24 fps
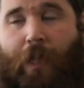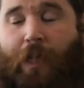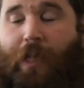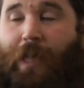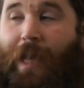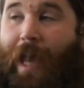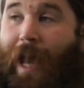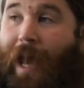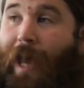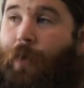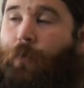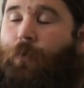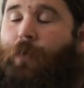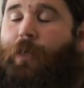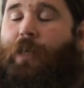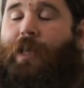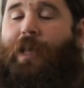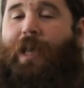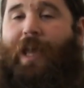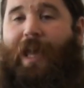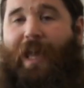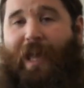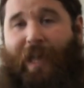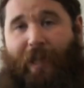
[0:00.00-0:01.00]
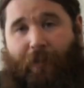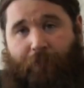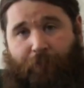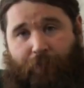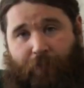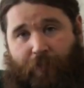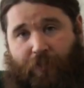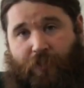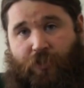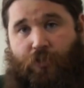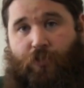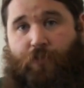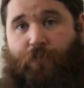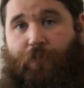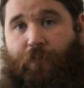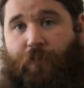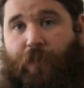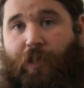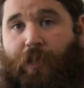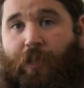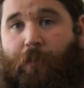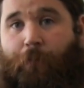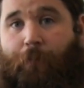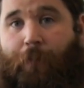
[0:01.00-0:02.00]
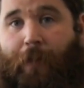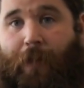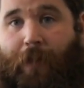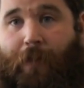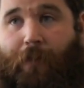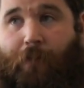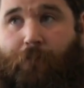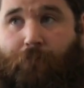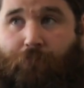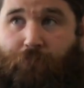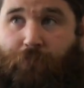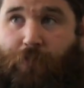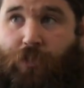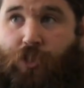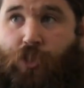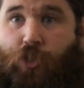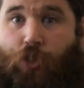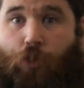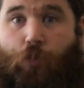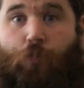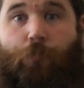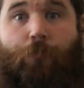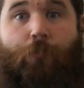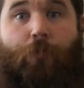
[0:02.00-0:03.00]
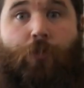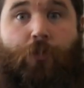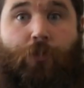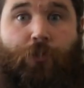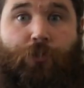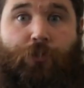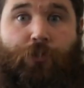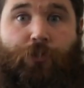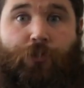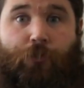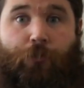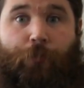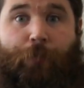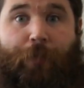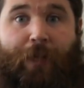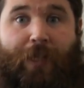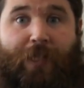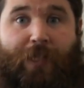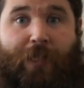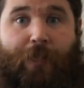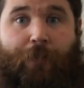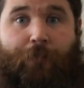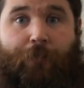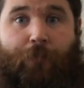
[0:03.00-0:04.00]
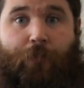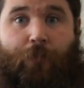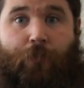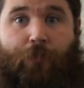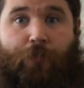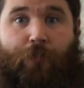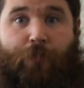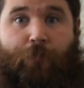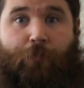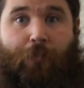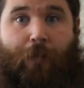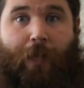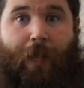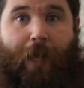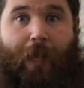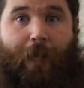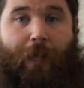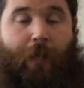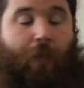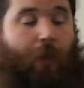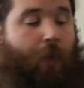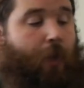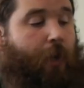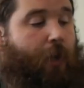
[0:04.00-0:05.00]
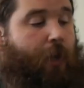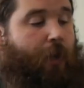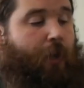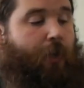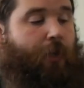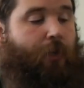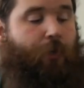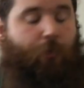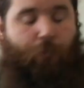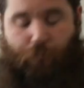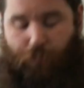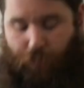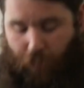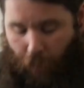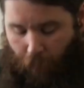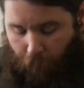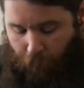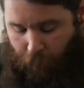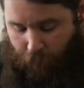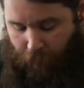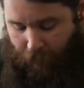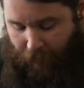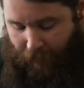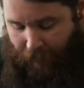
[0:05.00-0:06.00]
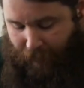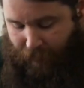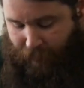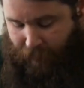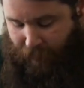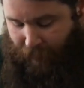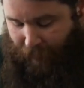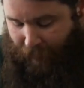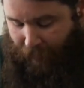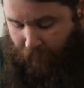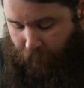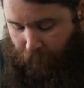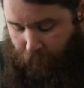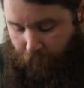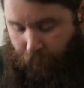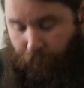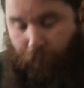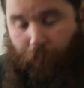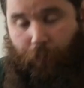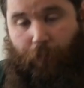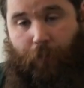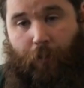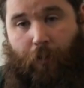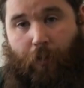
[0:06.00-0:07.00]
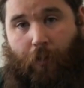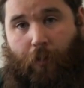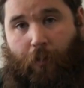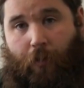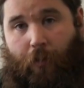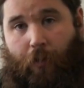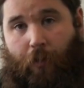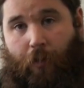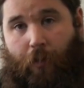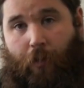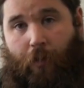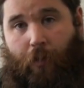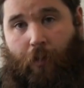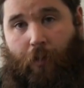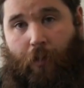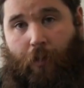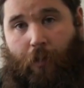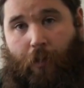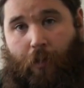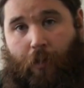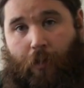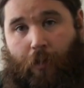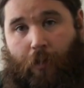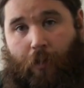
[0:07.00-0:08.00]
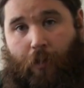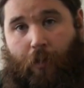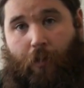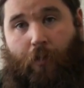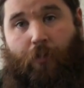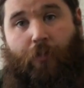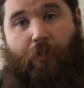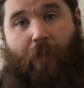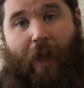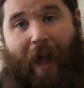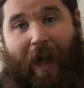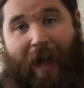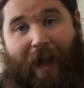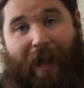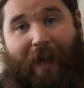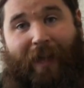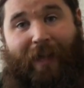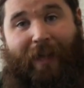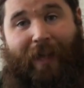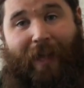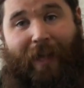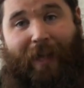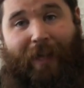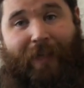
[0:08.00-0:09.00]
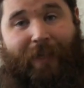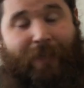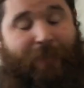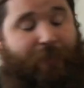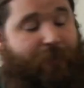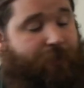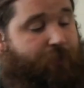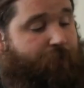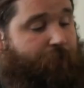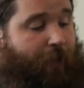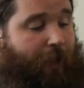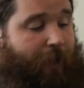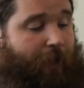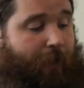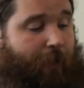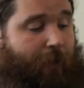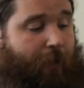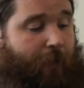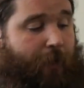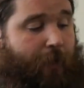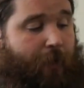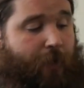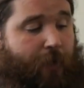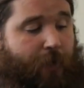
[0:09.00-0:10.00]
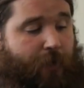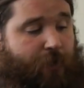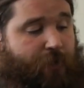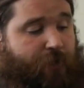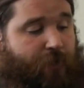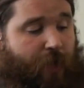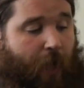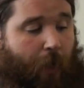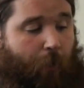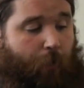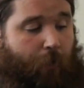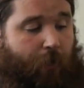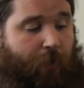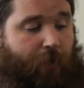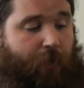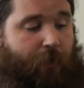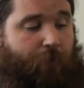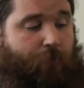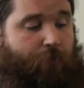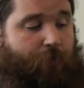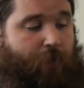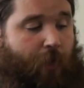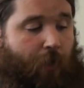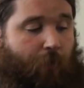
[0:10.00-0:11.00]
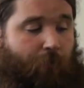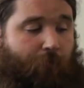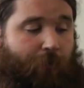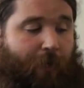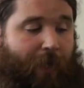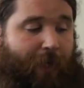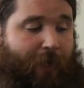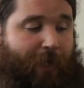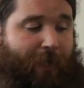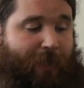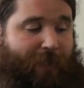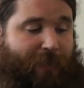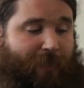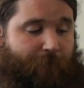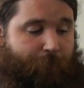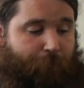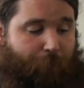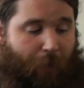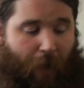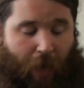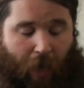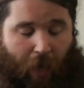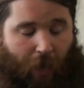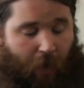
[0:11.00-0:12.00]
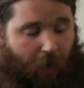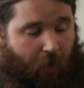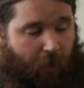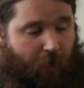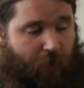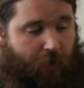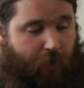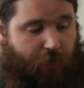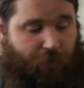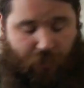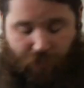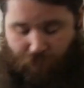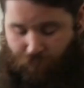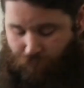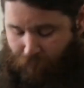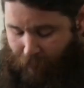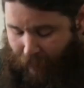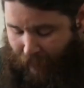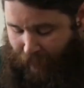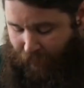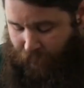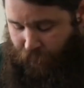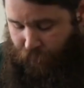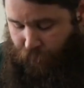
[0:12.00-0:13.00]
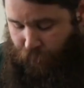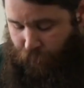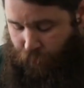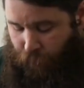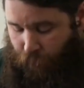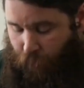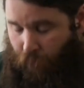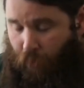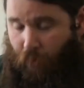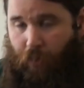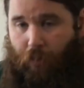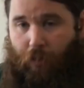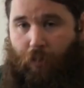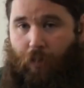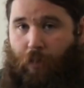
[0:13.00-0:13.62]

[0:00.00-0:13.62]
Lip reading: Now, if this does feel a bit too much or a bit difficult to play, you don't need to include the high E string. So you don't really need to bar. Just make sure